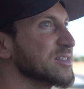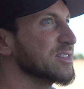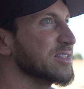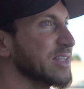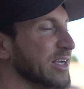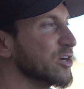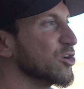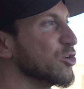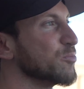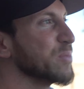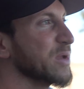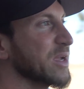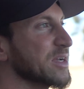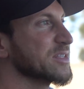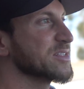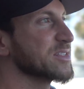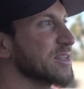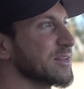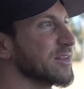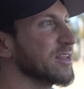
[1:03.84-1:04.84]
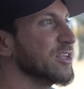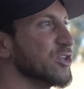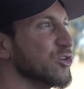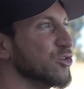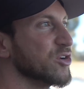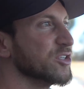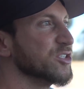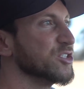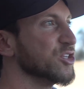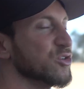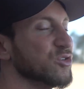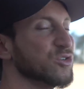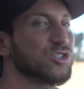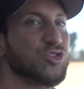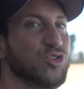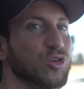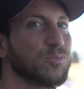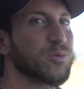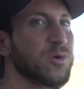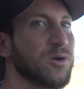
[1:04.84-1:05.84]
single biggest thing that you could do
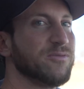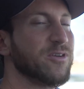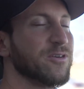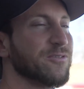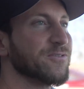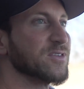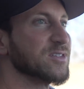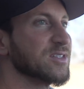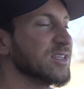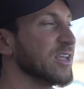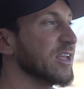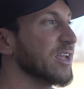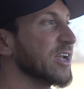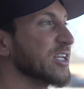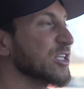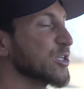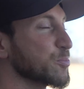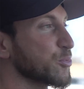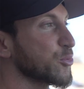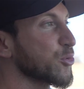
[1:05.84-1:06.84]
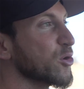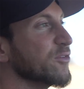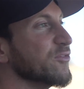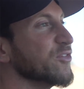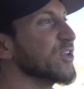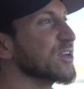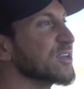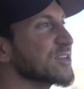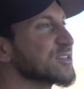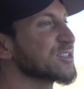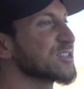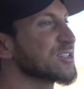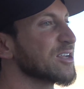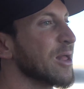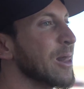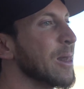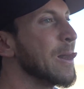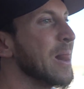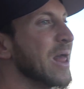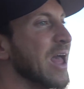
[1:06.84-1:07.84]
to improve your physique. And to prove this,
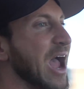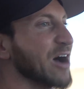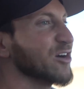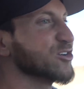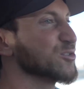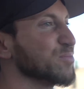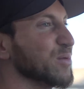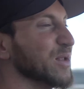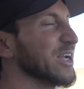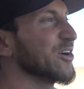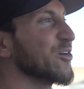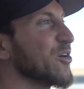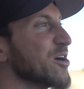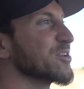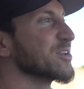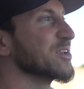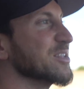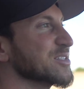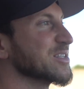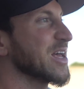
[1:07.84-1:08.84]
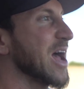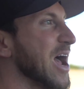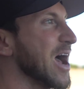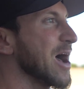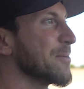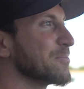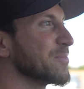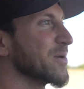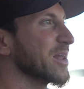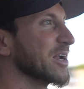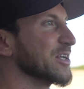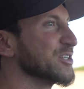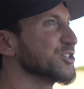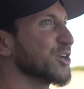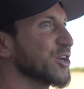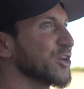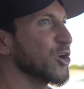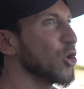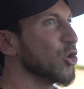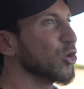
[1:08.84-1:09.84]
I was playing around in this app and I
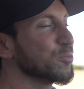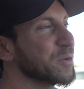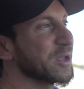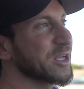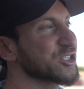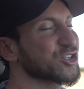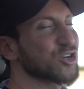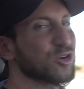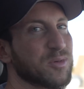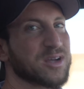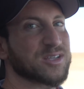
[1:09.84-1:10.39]
took an old picture of